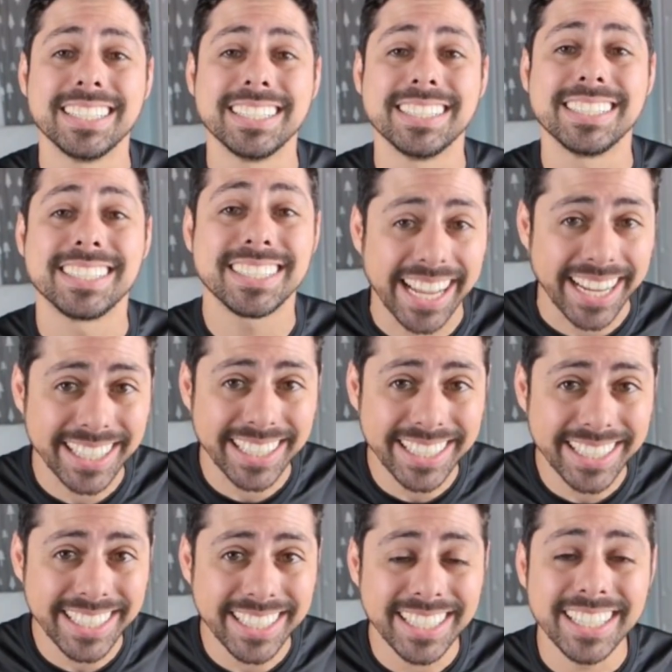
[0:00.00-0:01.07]

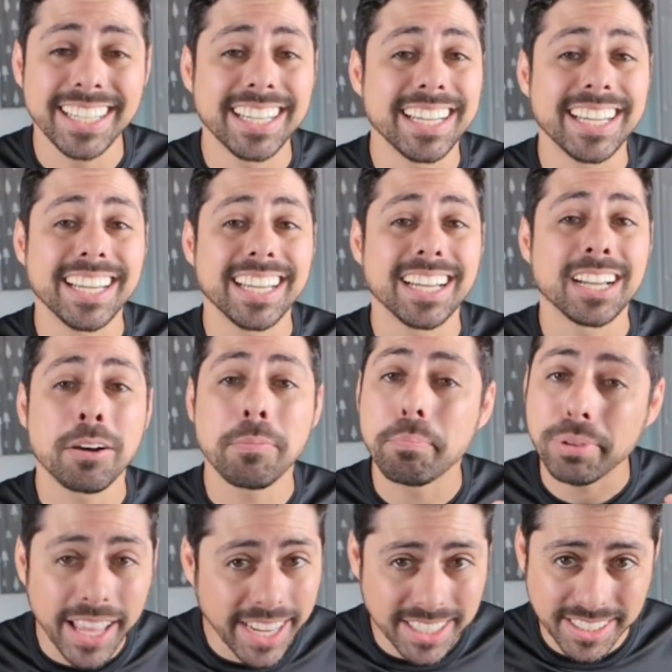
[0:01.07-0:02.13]
Secondly,
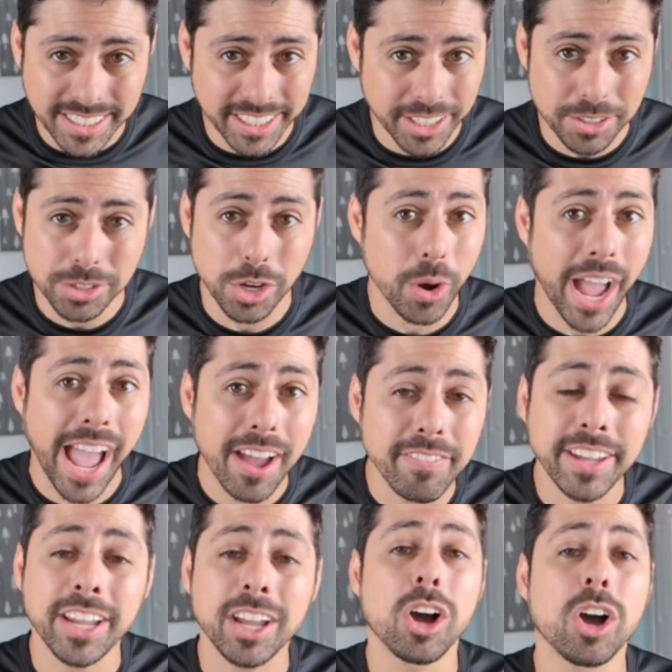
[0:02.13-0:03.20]
complexity. So
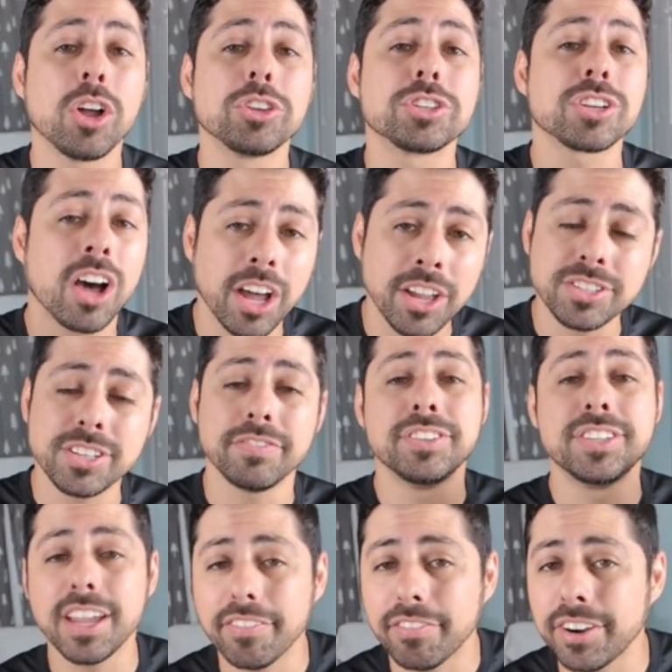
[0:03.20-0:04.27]
having tons of
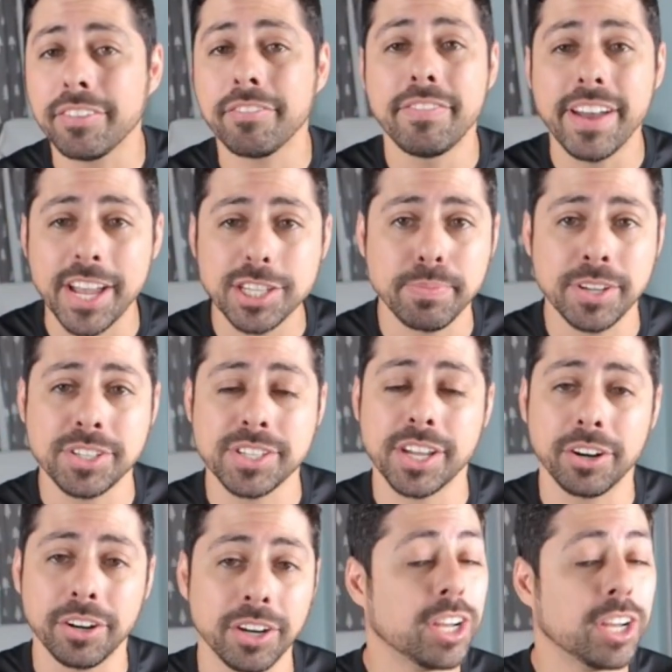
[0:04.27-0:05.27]
different investments that are